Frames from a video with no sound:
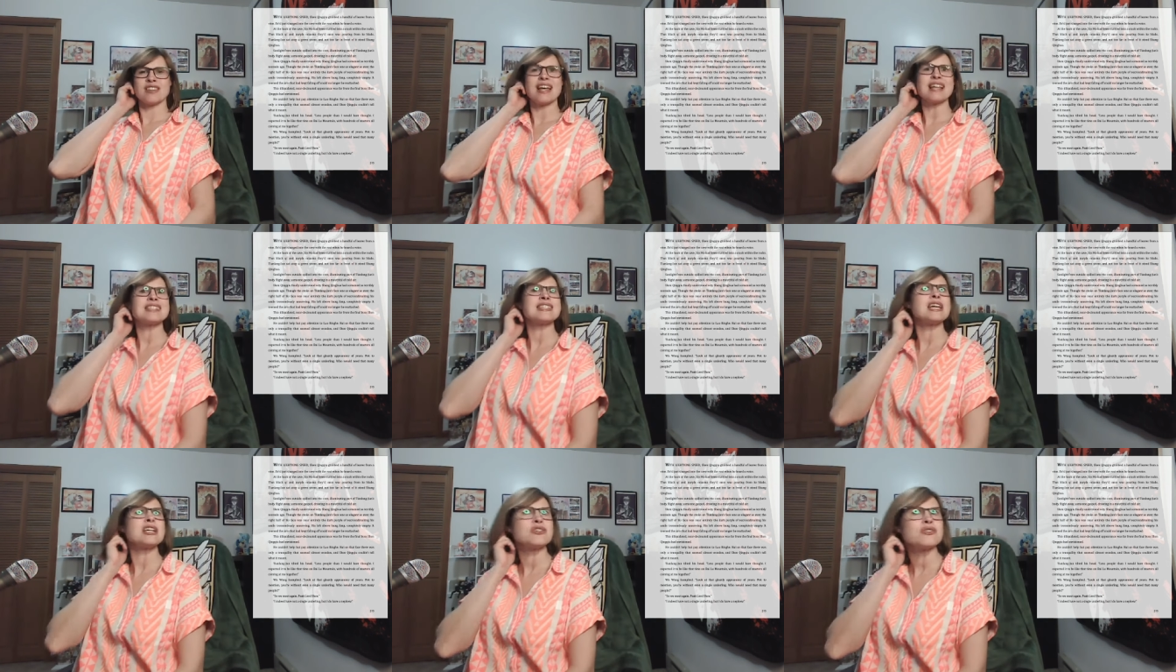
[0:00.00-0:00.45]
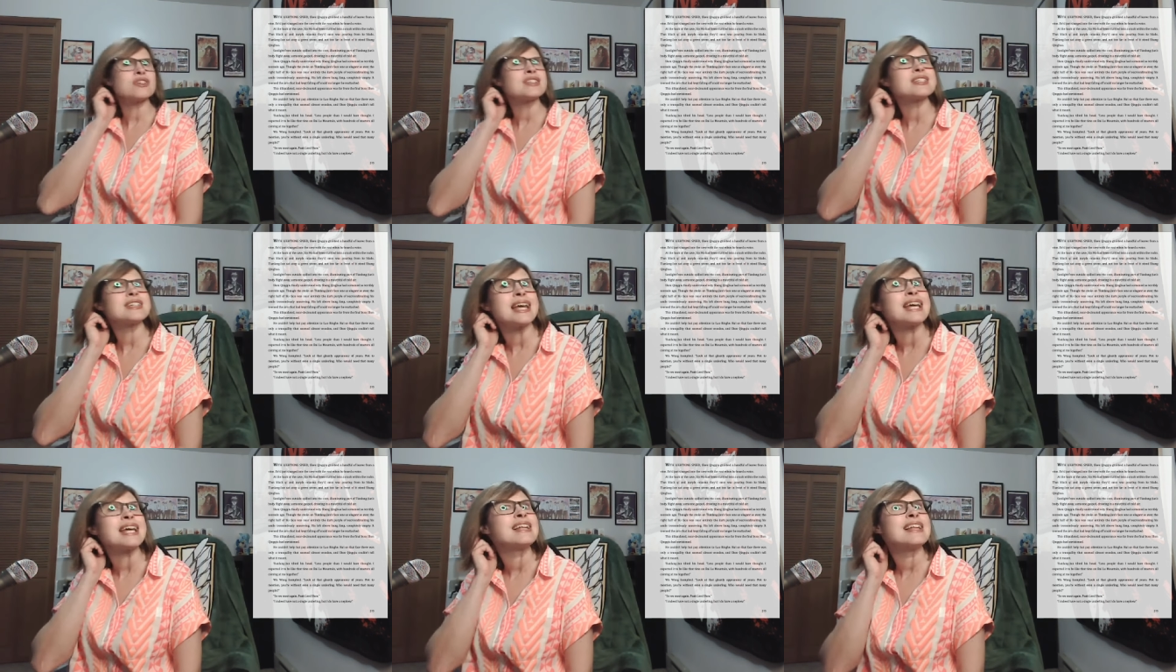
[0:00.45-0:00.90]
That's
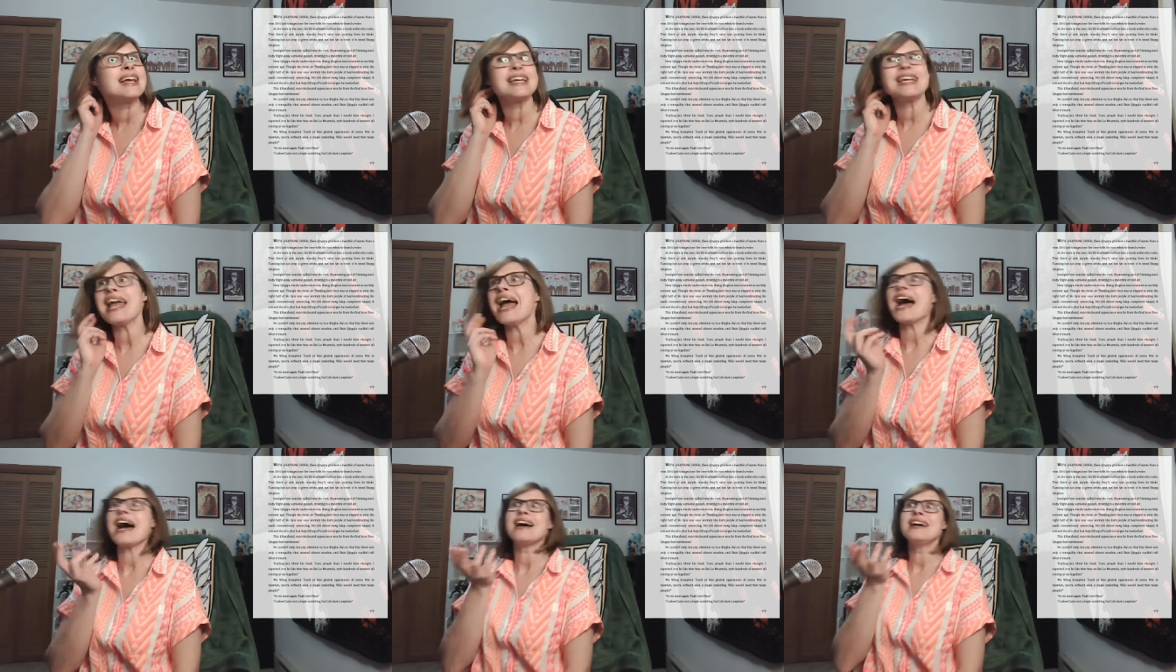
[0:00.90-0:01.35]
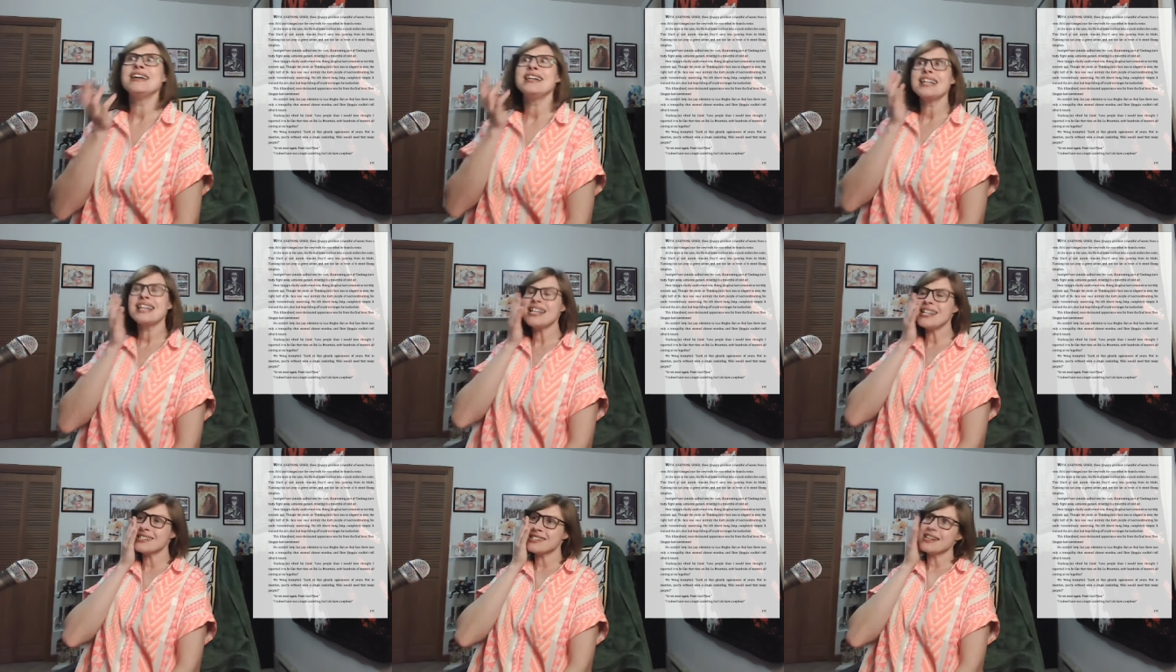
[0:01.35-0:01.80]
interesting. That yeah,
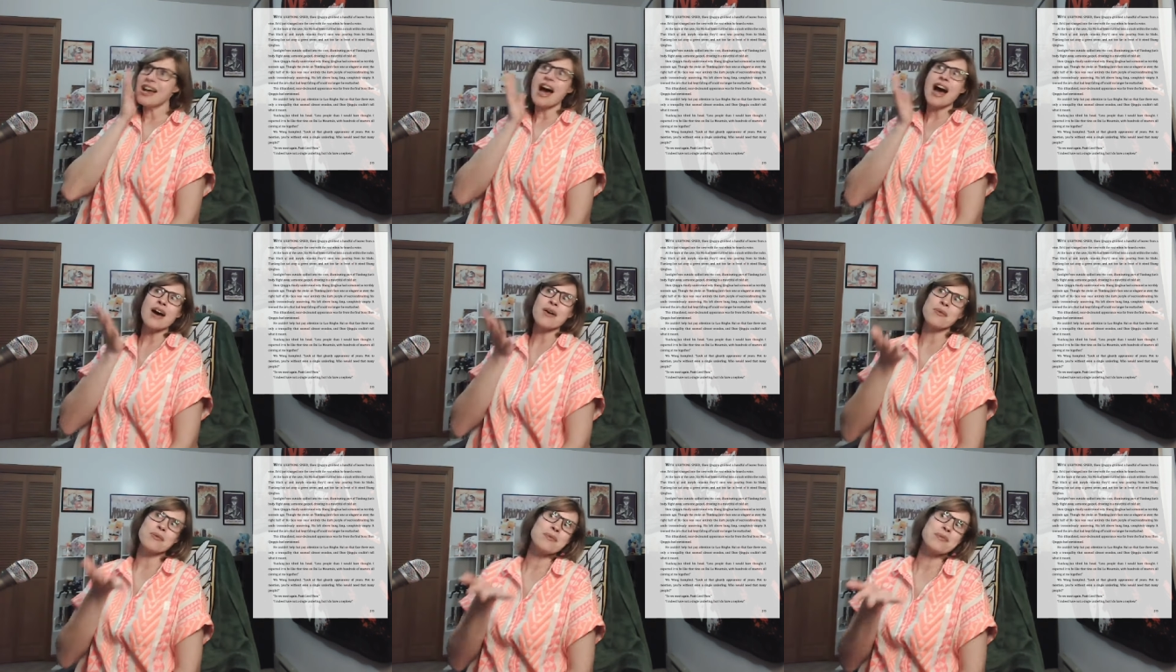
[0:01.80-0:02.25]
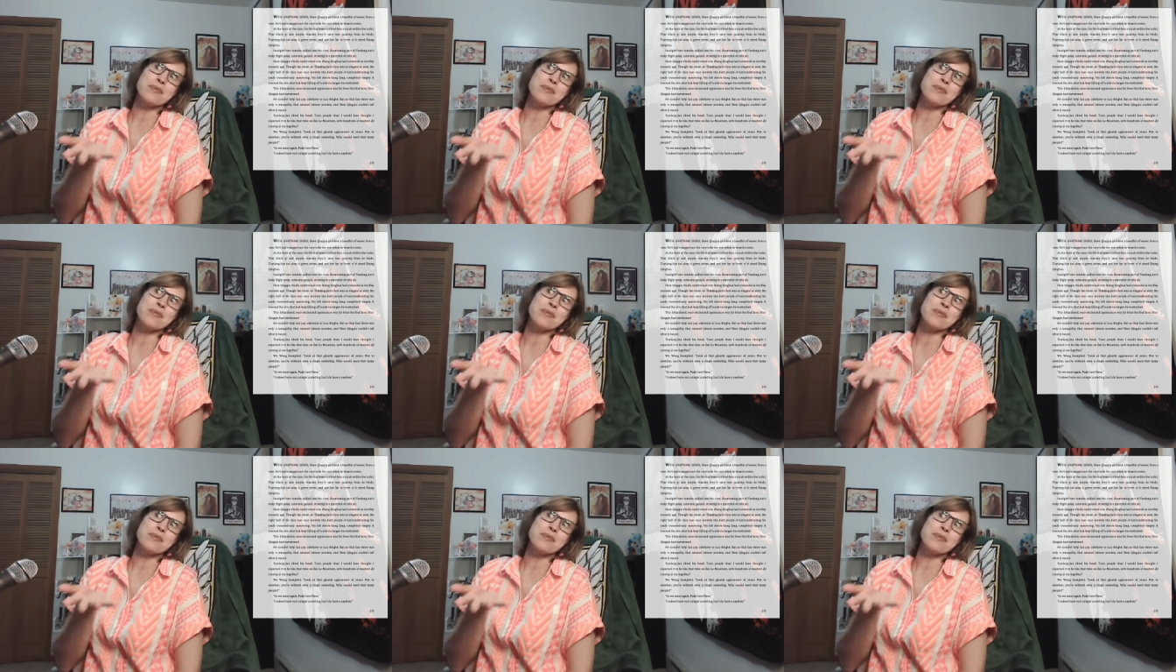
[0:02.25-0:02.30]
he's not.